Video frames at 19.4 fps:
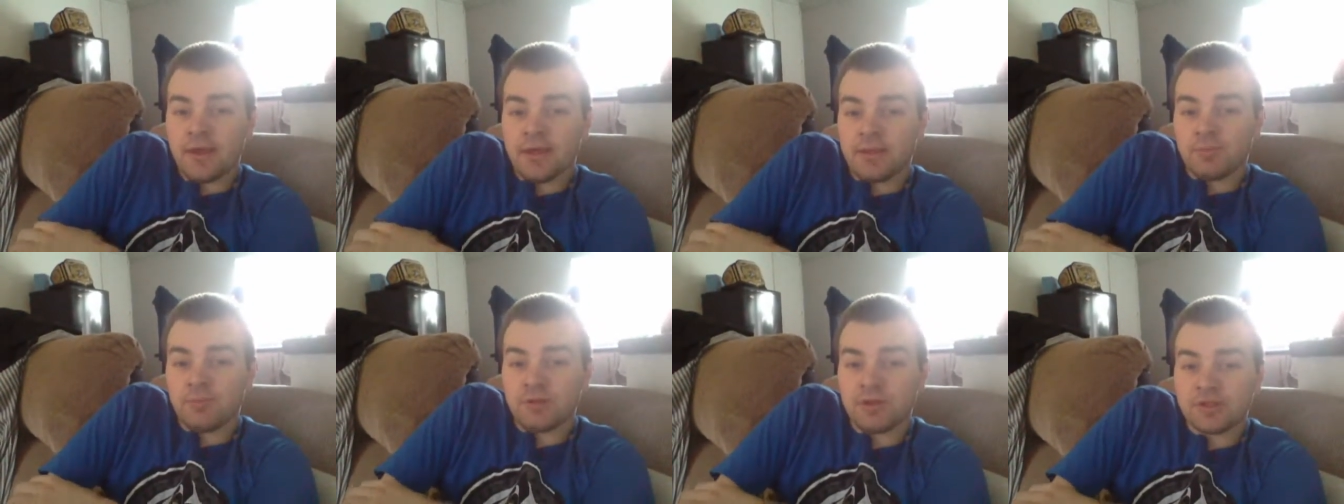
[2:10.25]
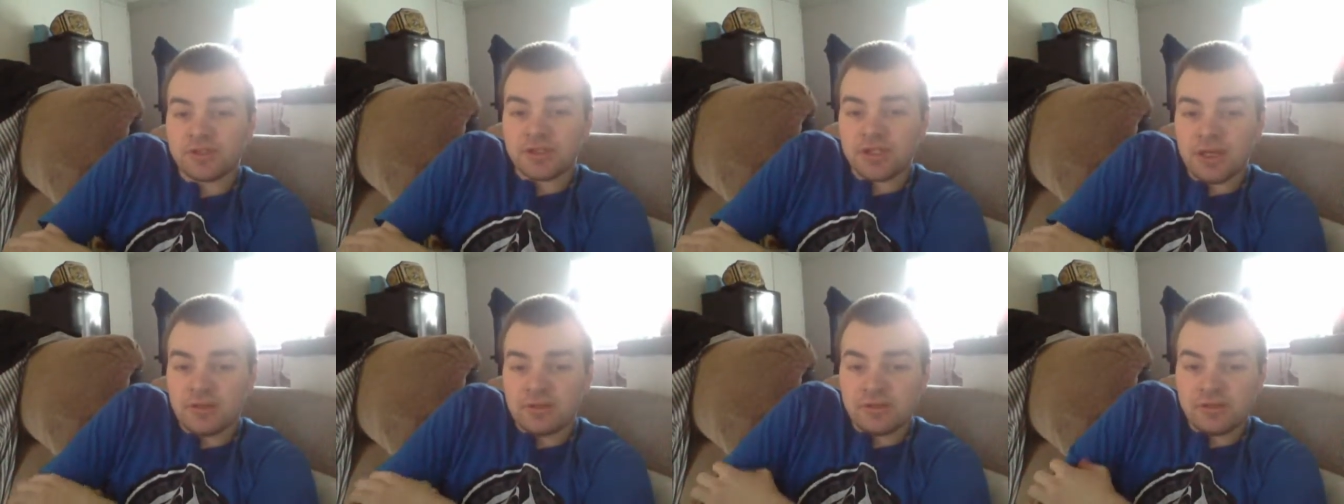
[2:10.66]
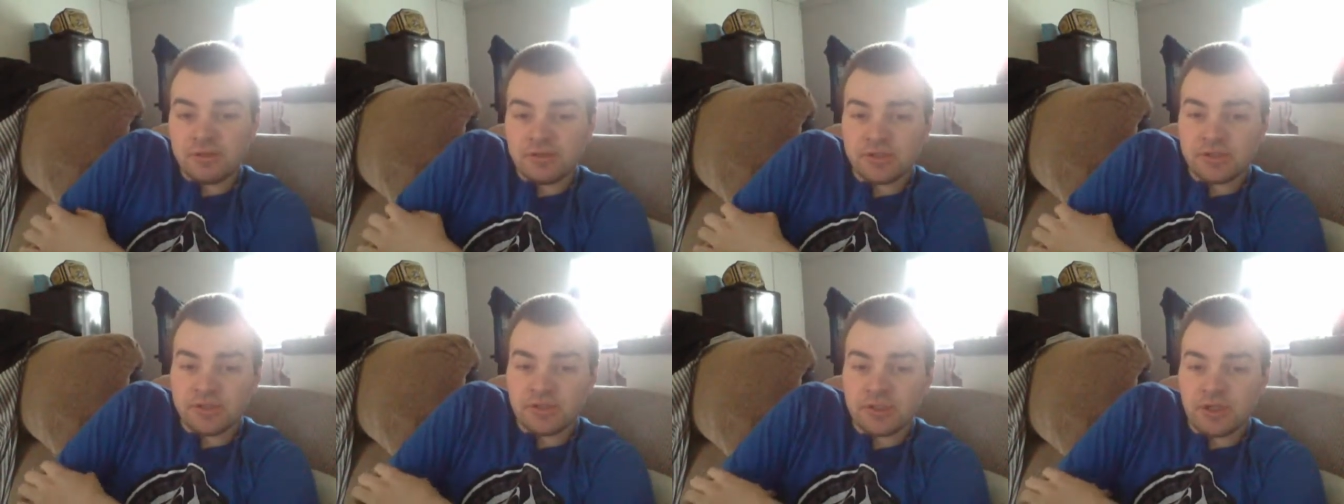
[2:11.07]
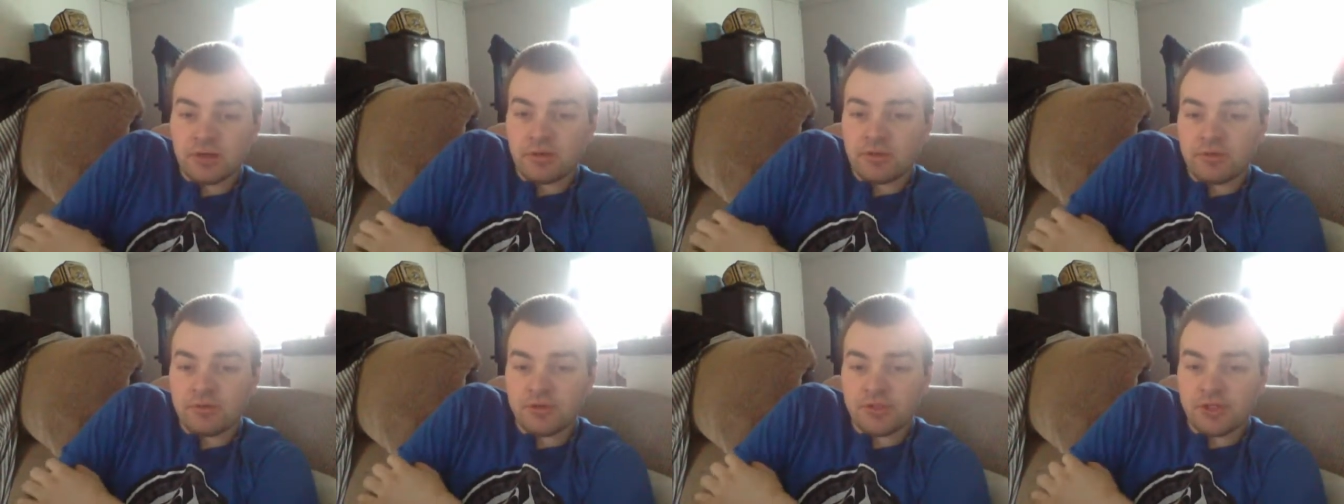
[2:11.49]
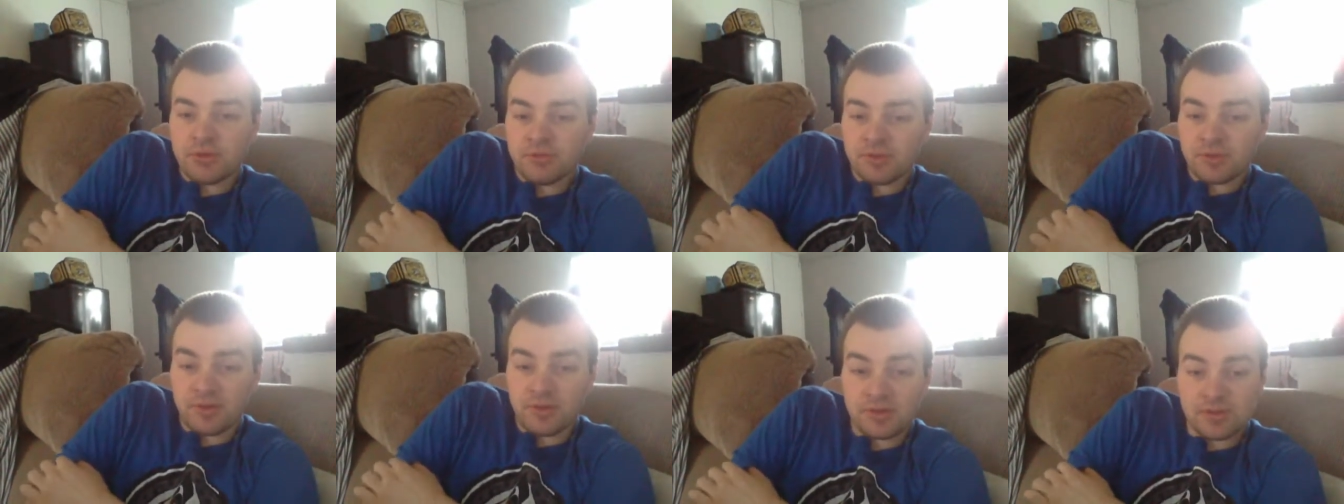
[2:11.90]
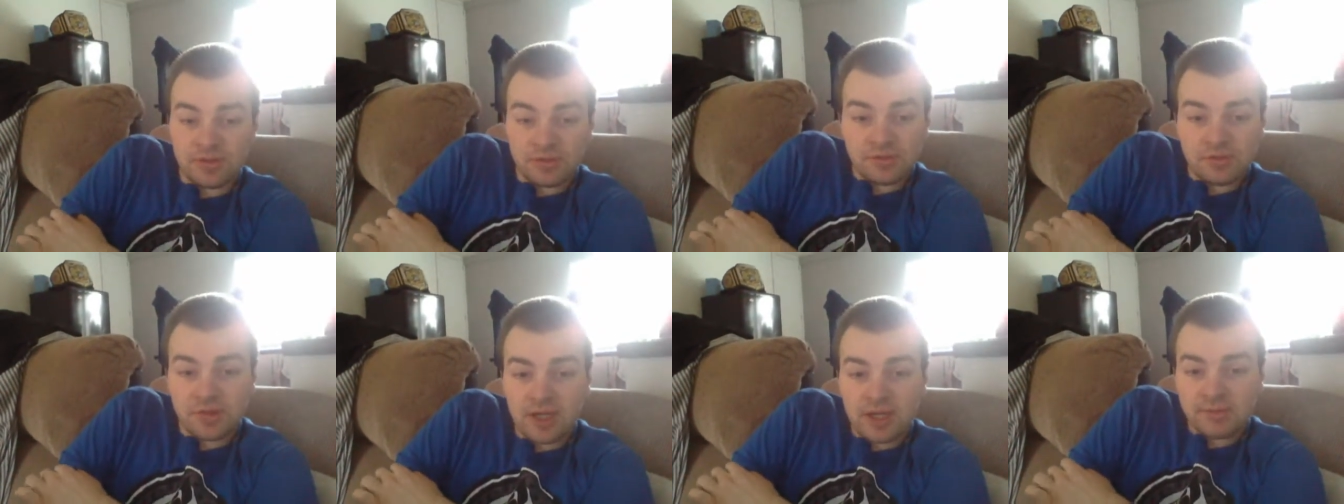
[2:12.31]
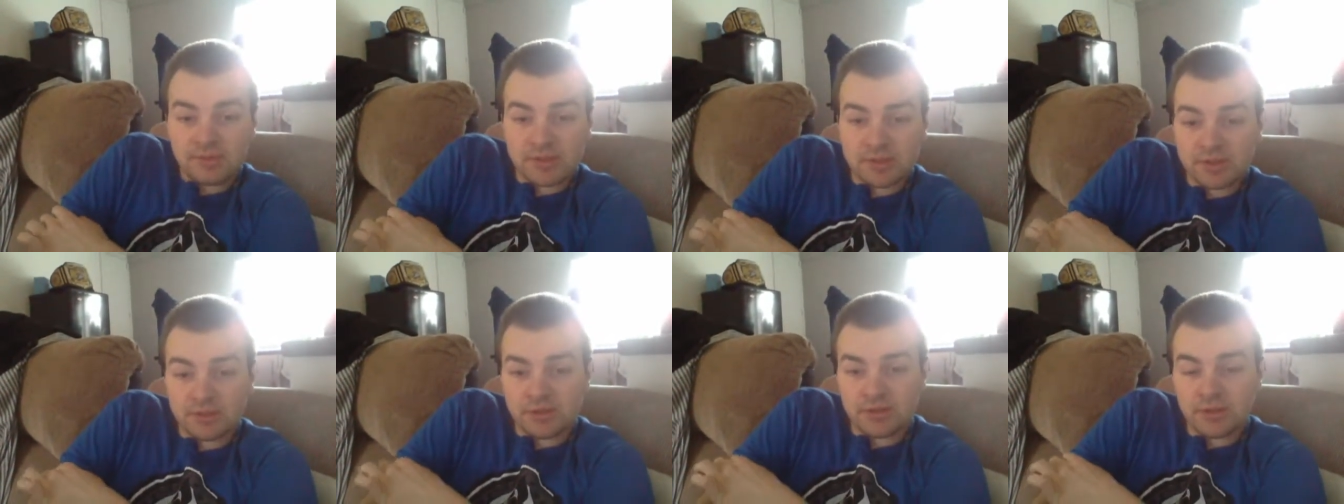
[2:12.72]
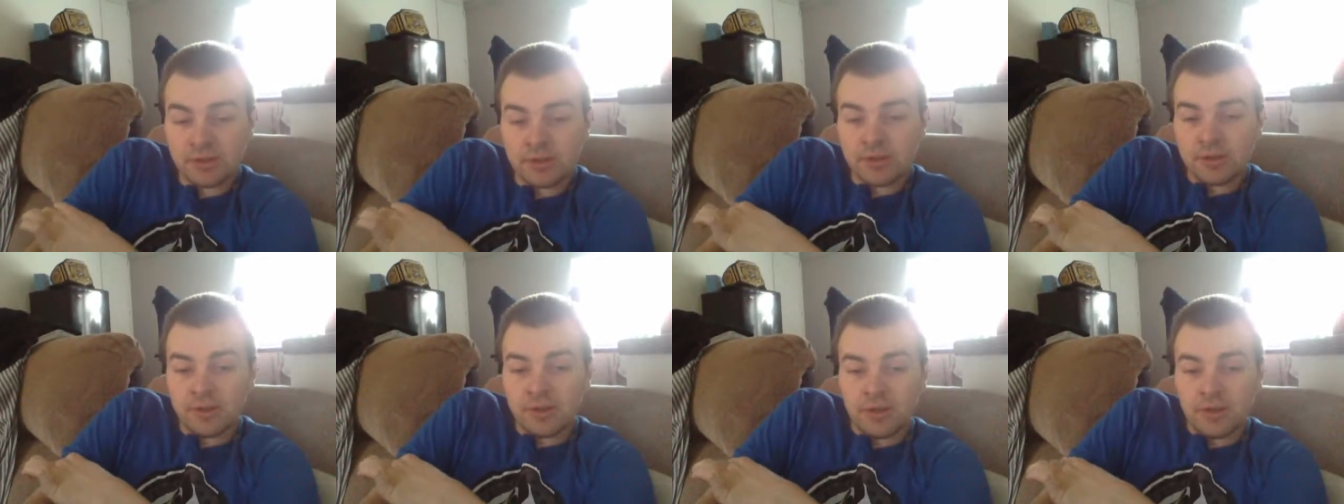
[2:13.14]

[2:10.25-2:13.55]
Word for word: Then Brothers Tale Two Sons, I got 3 achievements worth 200 game score.